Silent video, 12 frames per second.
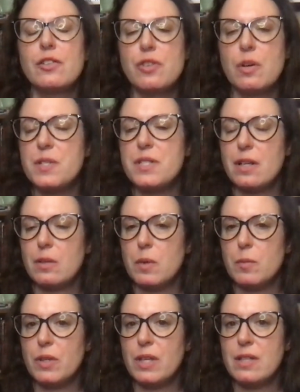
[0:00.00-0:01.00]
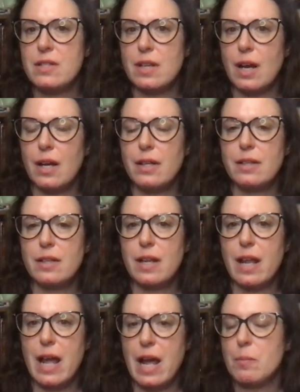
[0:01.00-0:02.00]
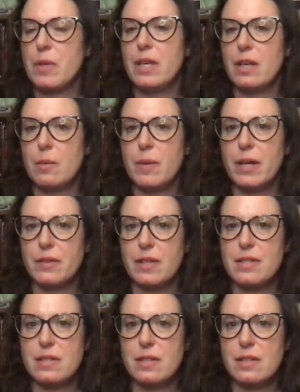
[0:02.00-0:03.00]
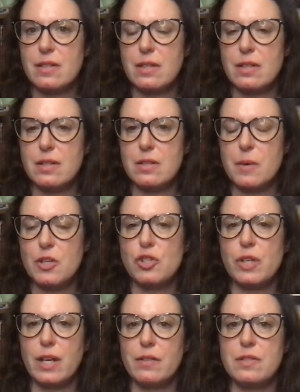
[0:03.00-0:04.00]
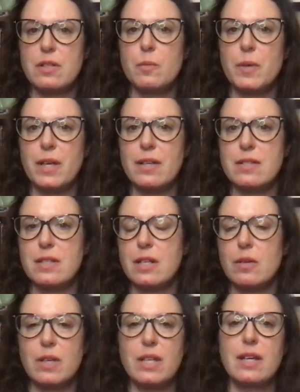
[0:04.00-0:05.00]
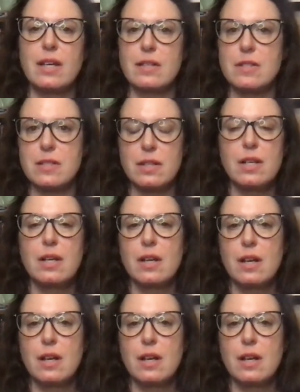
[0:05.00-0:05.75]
Trump is telling people he's not happy about this special counsel because, he has